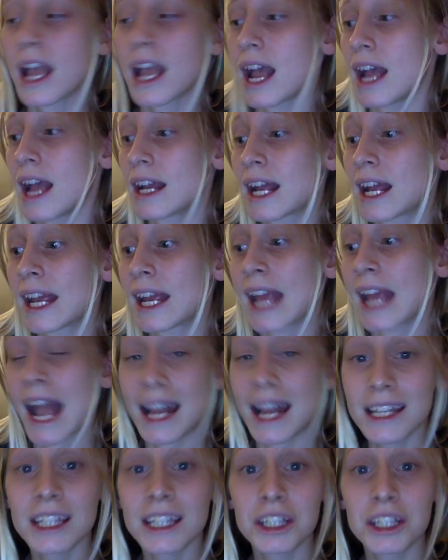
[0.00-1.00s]
And I
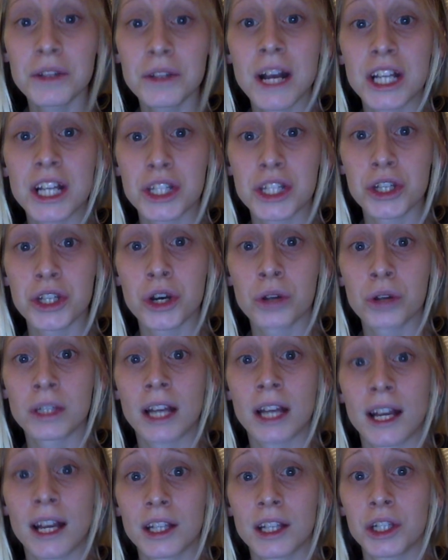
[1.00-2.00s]
had to let you guys know
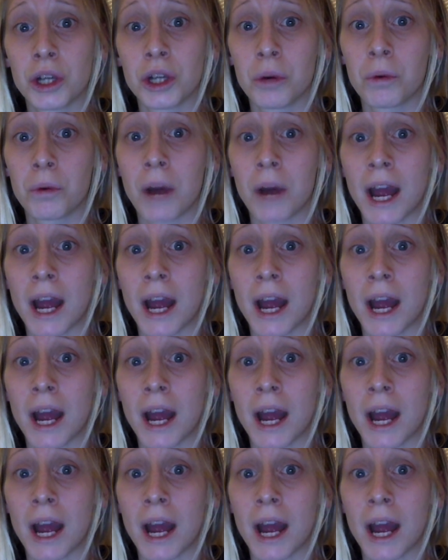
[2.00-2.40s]
that, you know,